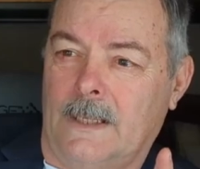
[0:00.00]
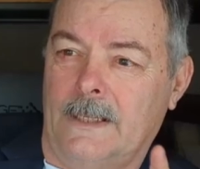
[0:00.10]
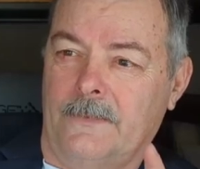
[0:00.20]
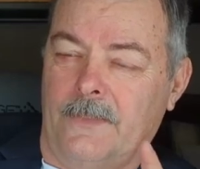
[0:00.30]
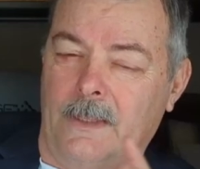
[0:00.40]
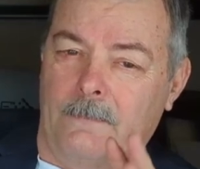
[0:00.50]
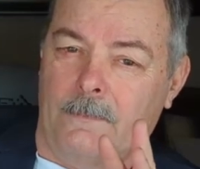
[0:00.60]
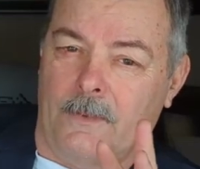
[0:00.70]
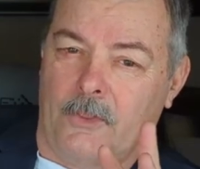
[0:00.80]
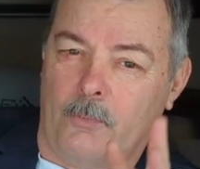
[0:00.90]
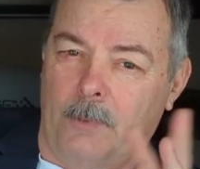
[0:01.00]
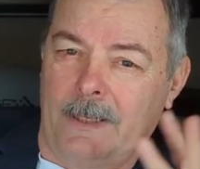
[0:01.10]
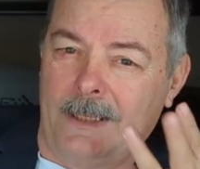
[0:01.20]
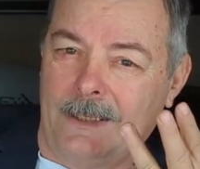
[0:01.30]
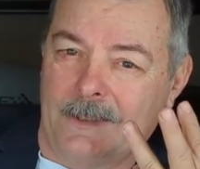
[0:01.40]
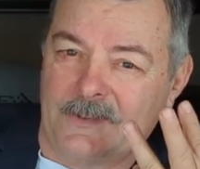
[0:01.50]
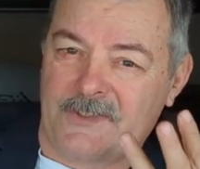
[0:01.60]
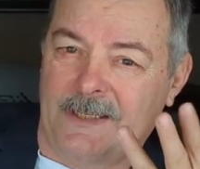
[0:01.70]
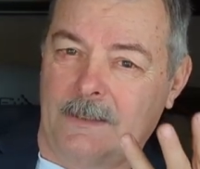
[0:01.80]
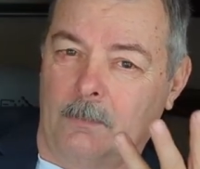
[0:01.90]
I can think of three
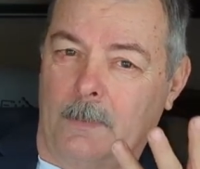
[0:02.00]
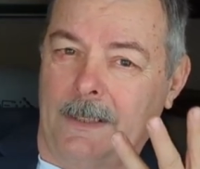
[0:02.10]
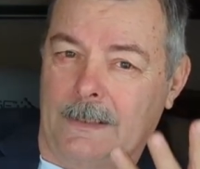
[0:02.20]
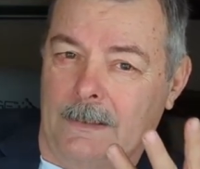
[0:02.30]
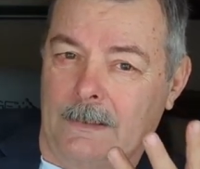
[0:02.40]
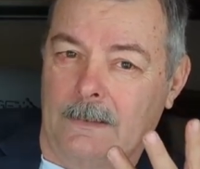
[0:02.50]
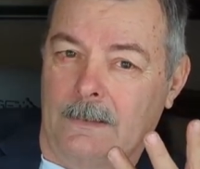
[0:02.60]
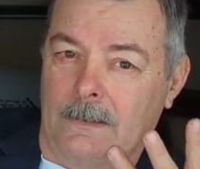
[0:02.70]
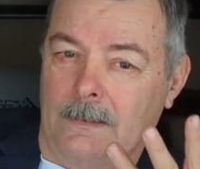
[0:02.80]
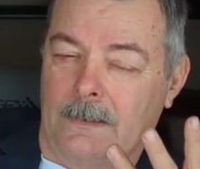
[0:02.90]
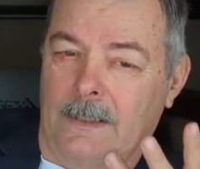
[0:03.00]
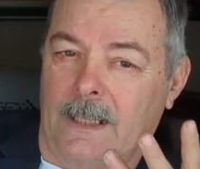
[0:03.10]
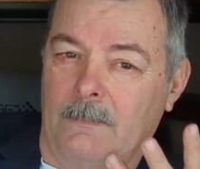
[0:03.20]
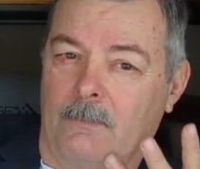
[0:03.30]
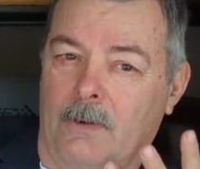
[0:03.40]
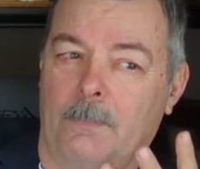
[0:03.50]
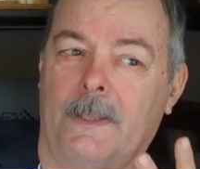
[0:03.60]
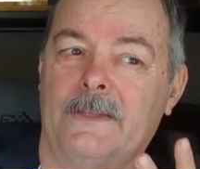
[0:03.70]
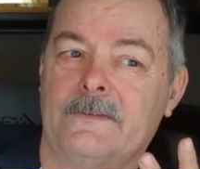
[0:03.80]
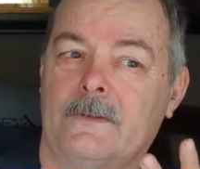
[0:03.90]
single men that came to our
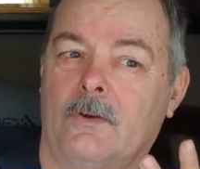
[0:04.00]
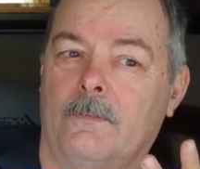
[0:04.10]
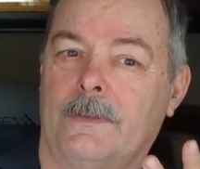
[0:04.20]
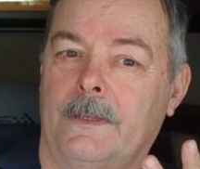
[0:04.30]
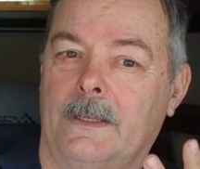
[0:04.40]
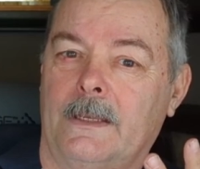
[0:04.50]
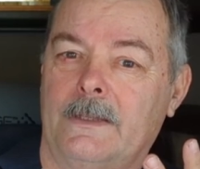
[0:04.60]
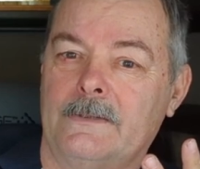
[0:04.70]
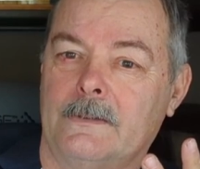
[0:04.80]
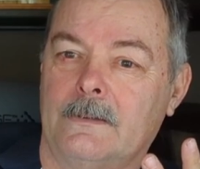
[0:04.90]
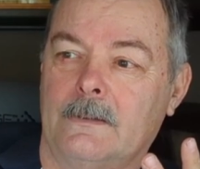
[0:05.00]
place over the decades